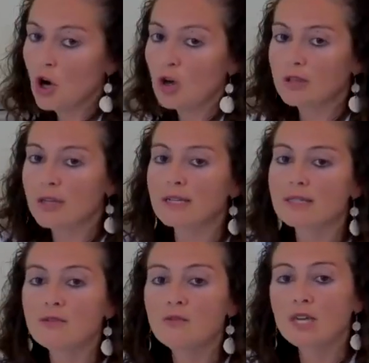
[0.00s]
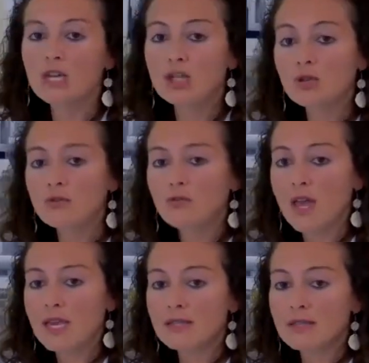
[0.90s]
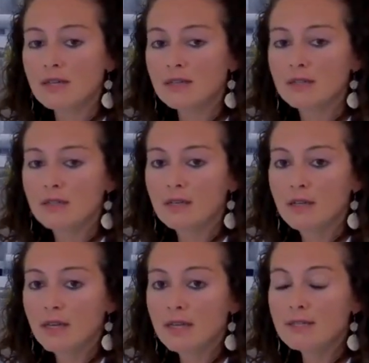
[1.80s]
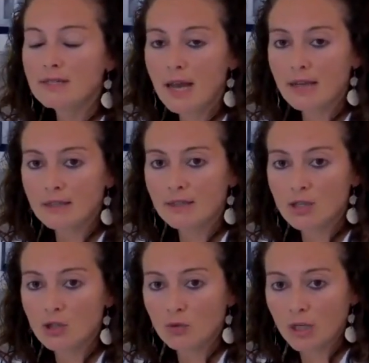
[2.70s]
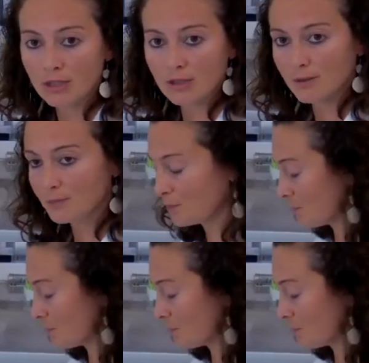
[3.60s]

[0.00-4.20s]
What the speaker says: your decalcification phase inside the unit.